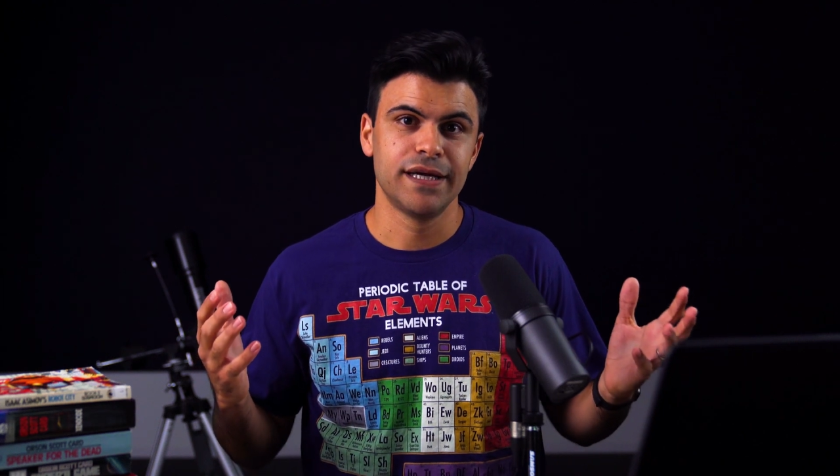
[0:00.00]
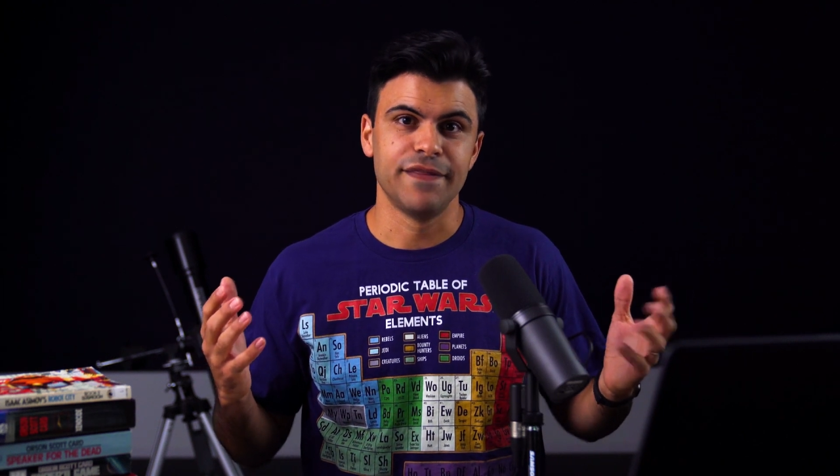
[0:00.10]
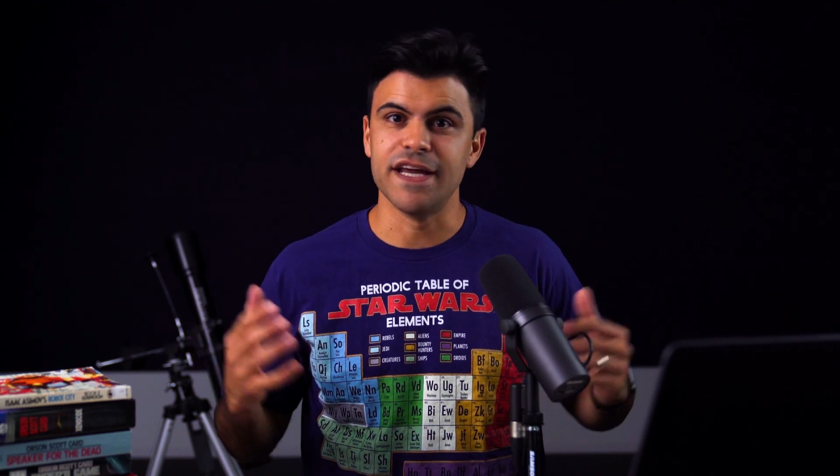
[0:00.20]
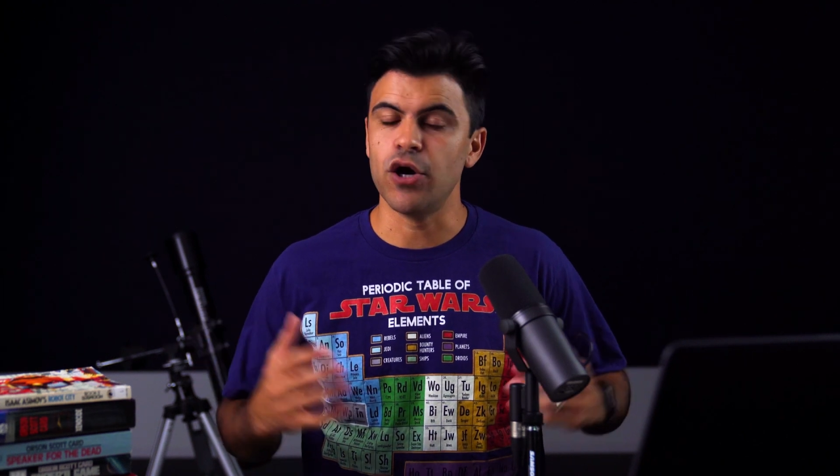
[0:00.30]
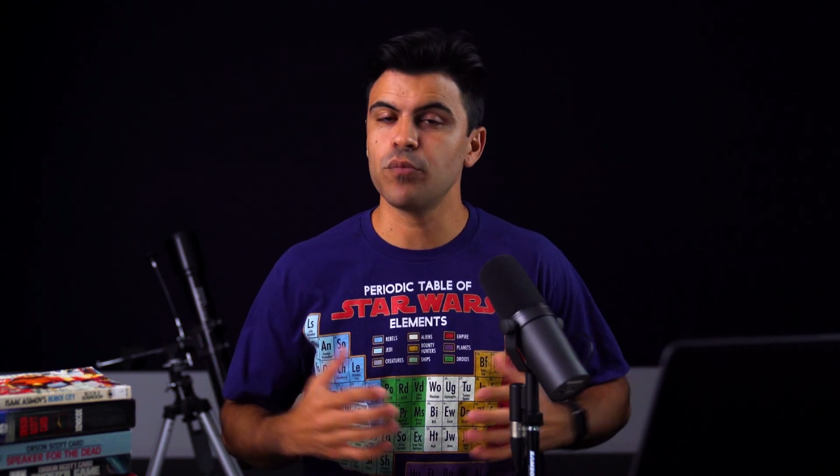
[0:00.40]

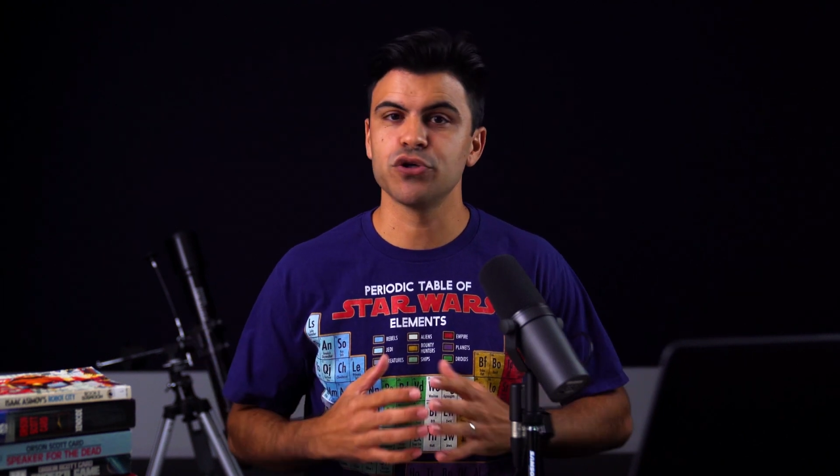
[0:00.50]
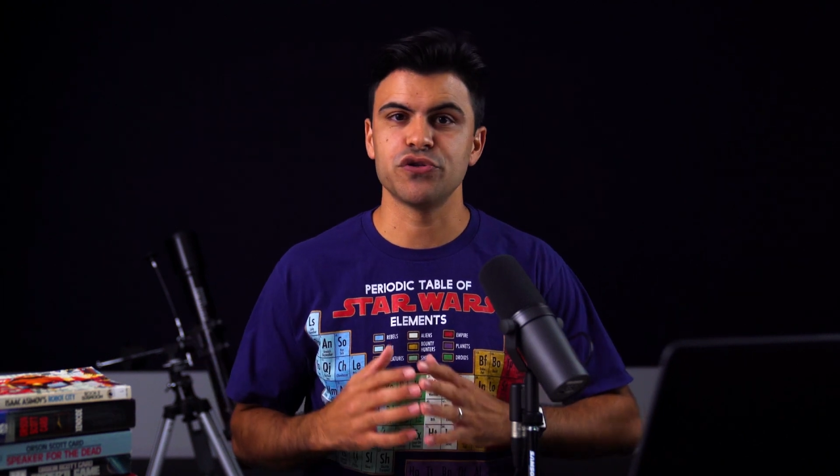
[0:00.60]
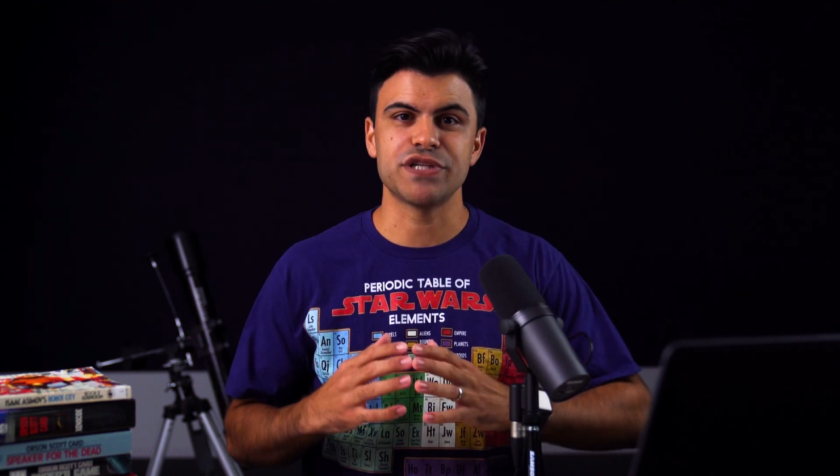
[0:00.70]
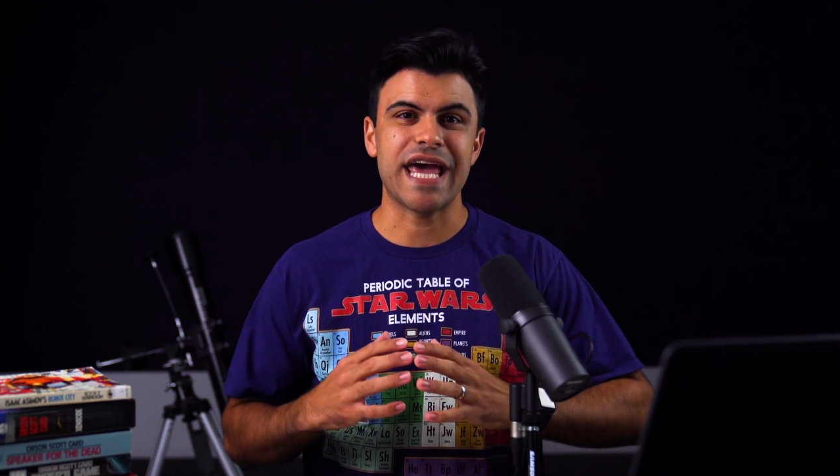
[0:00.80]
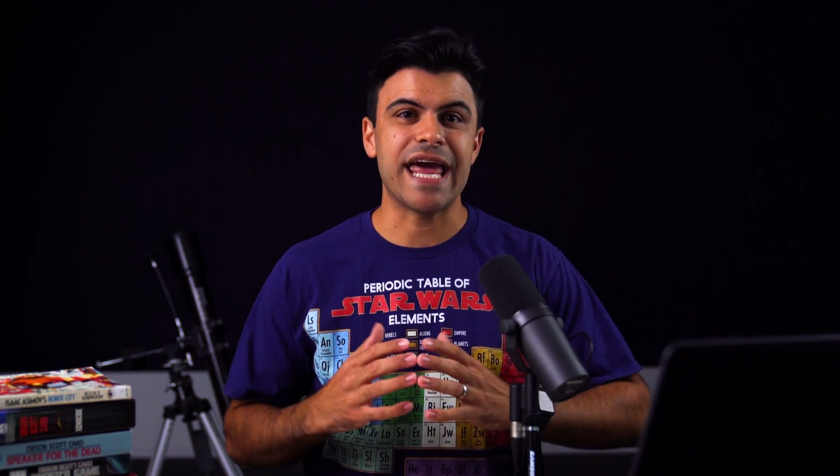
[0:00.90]
They don't
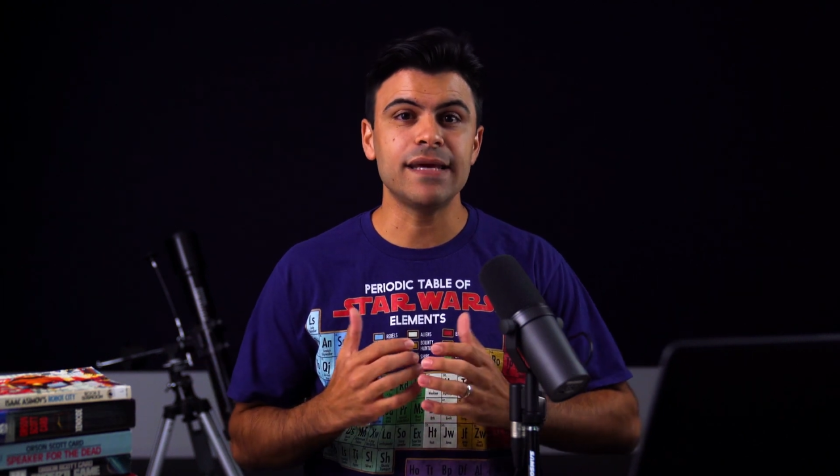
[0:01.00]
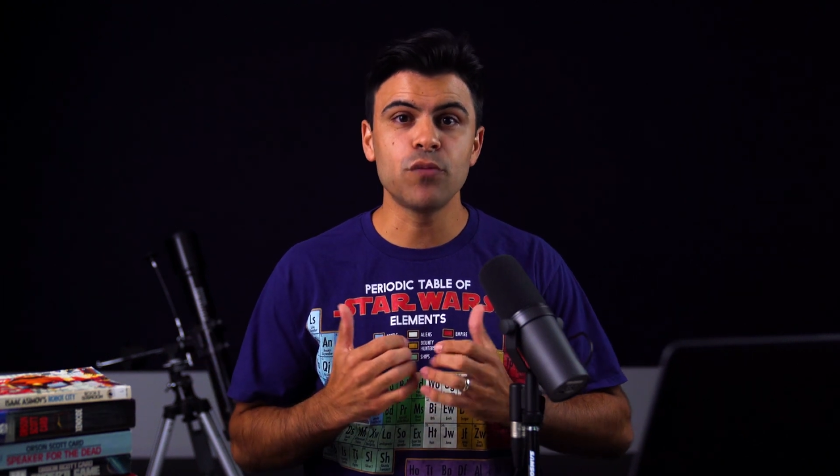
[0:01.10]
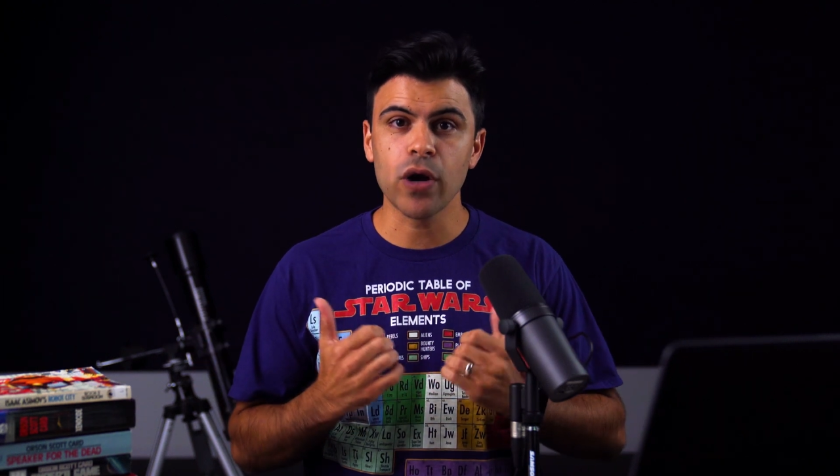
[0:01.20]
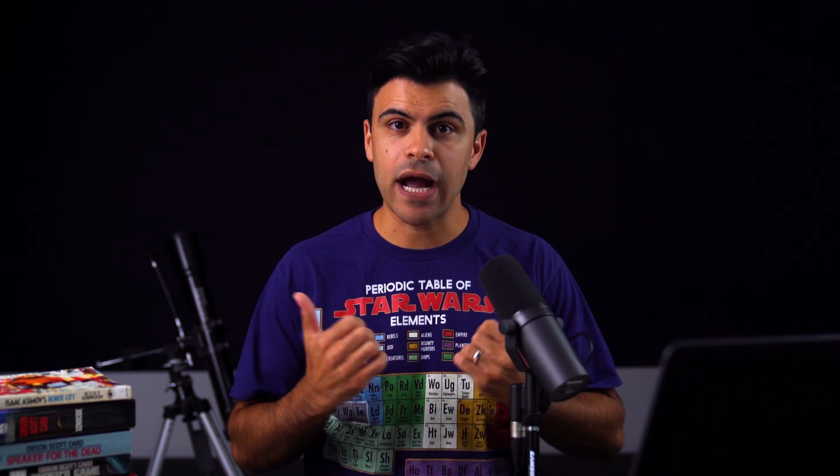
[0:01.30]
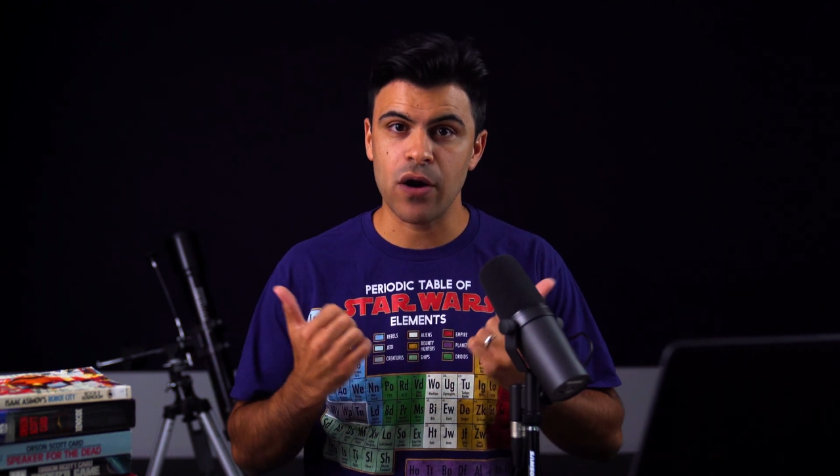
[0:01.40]
produce any
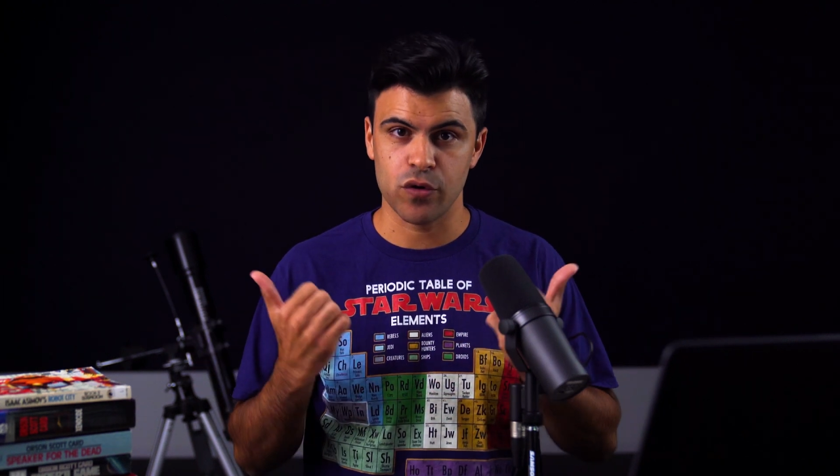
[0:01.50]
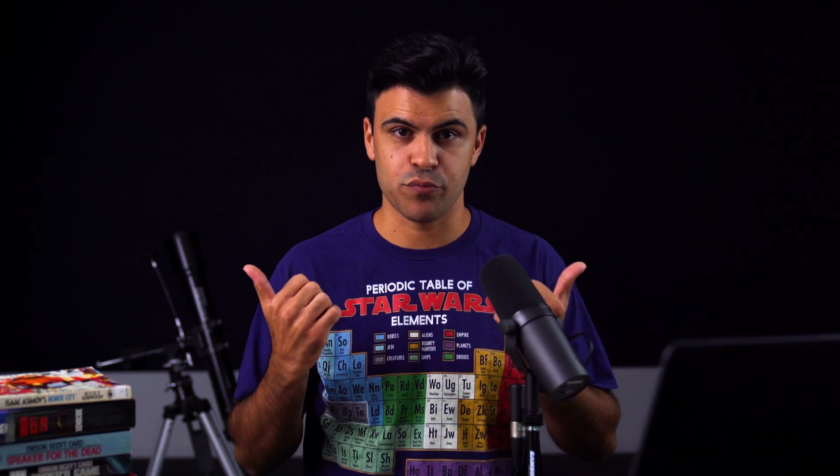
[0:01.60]
more outward